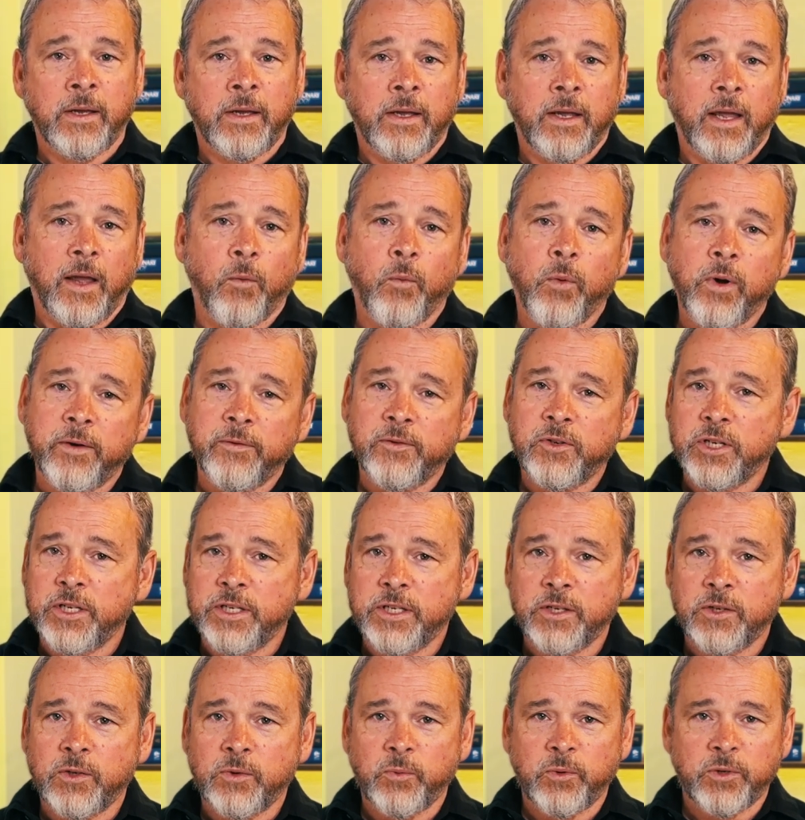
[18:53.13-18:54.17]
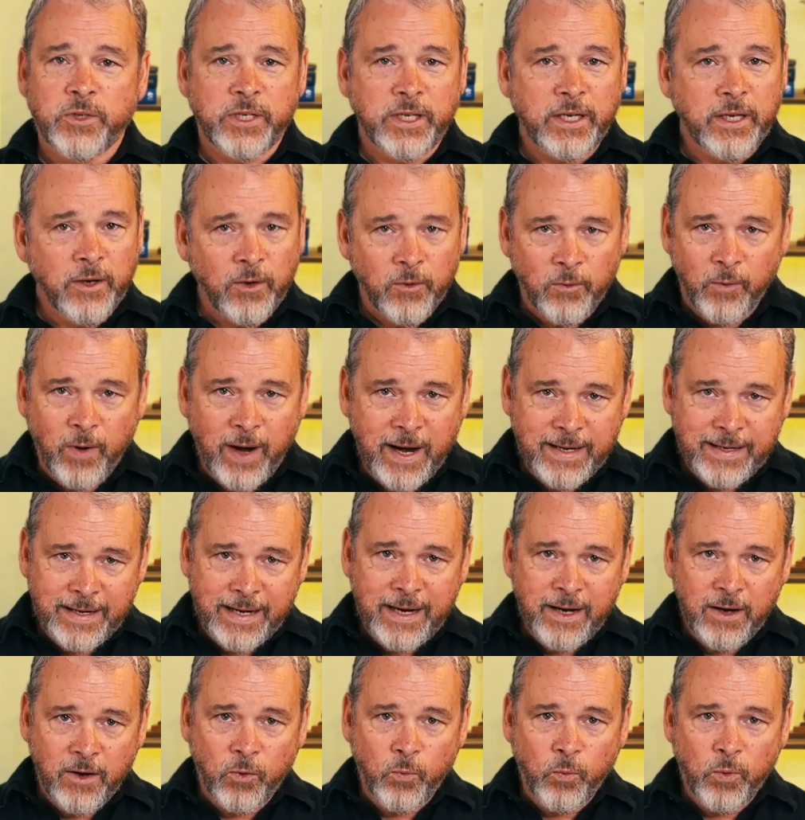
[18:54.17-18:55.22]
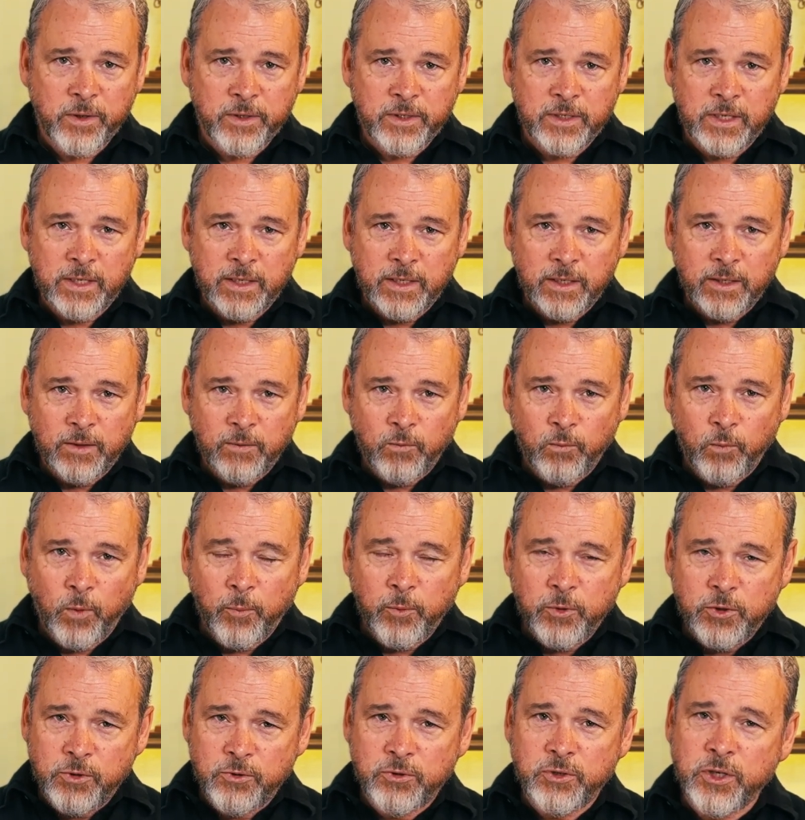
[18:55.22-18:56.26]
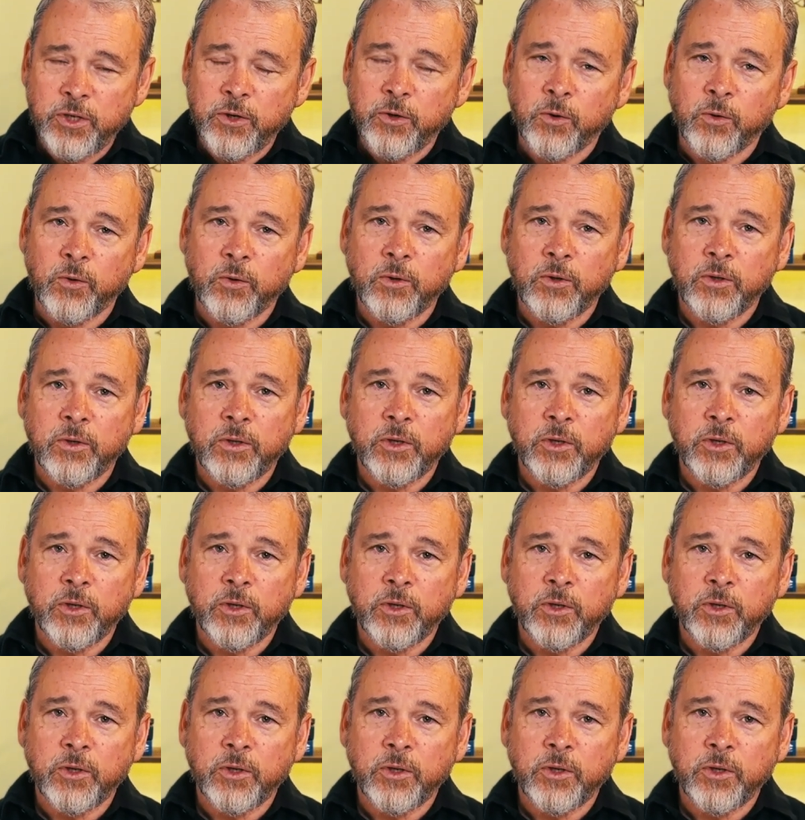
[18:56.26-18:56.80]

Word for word: And what if Jesus was here right now? What, what would you do?